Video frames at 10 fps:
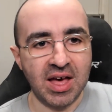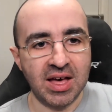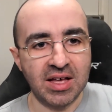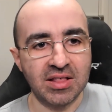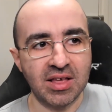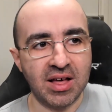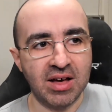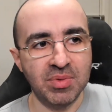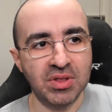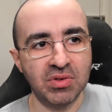And
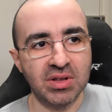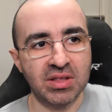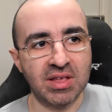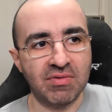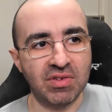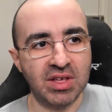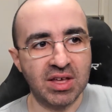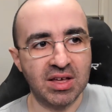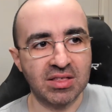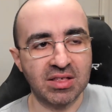I've been doing this every
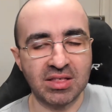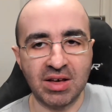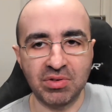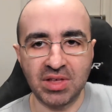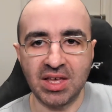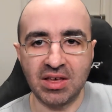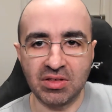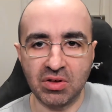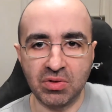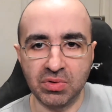year since I was 8
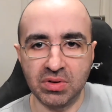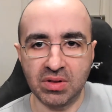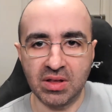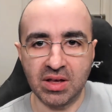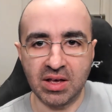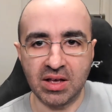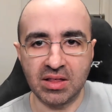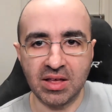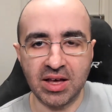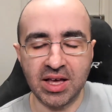years old,
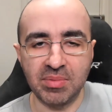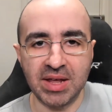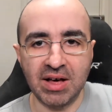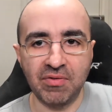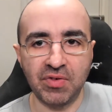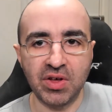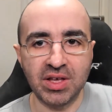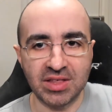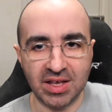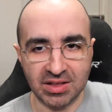and I am now
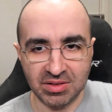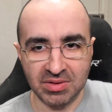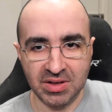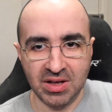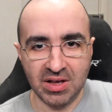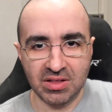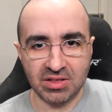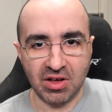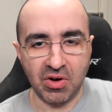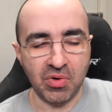36.
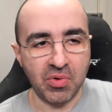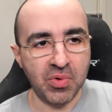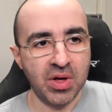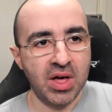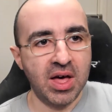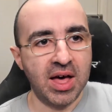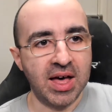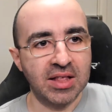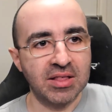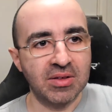So,
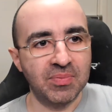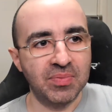and